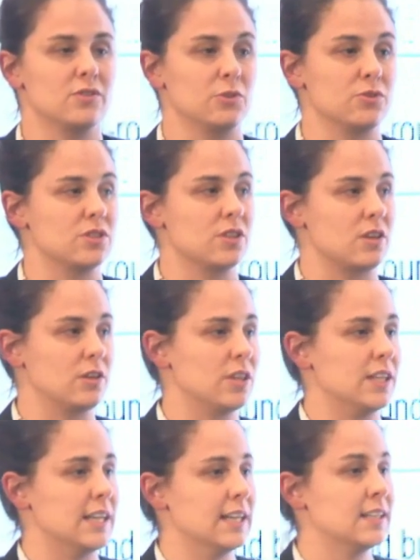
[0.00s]
We also started
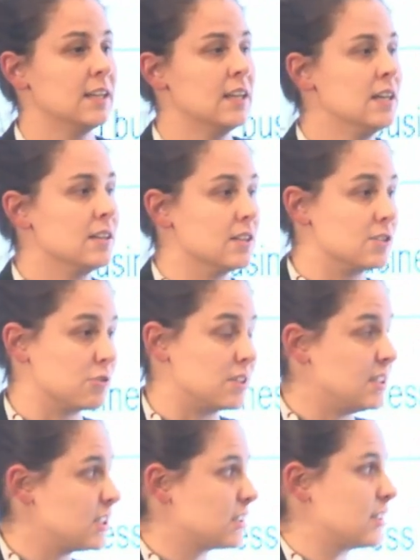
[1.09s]
looking at the
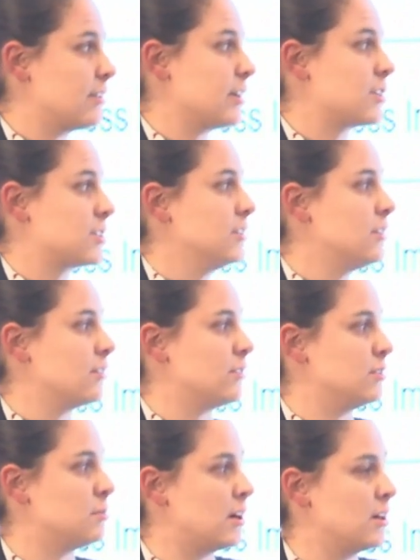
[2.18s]
strategic direction of the
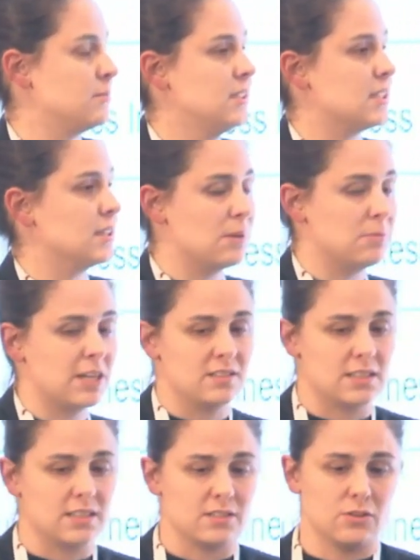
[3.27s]
department and public
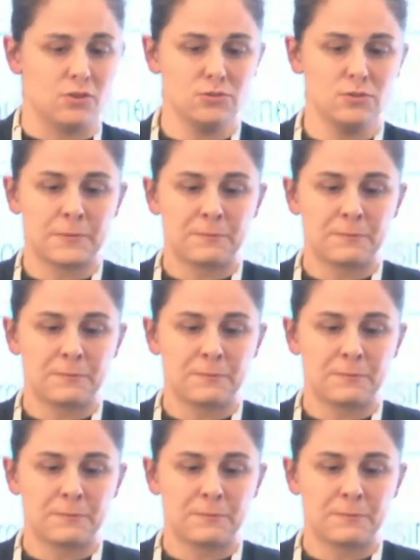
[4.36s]
housing as a whole.